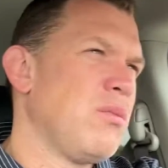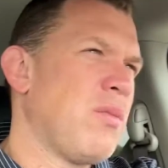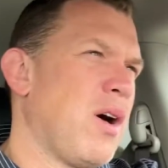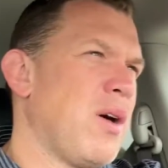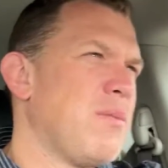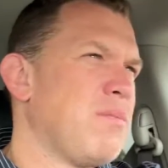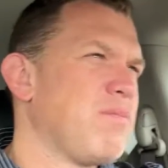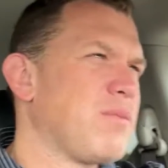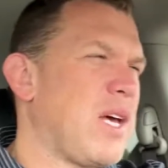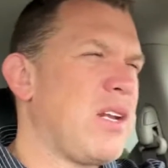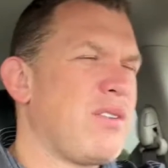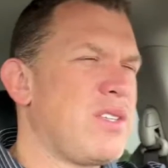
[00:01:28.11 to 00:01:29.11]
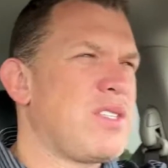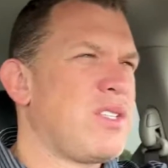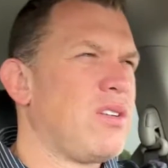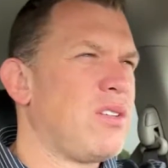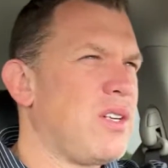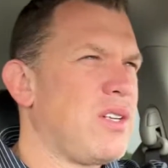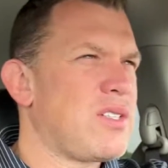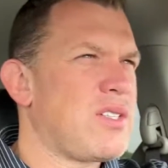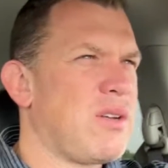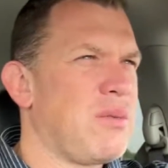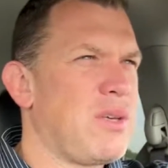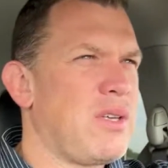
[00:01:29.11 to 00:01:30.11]
Mom kind of instilled in us
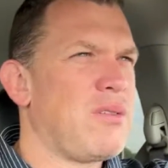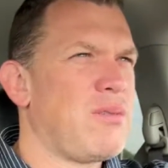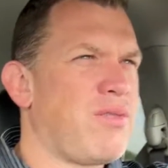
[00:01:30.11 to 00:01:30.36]
that we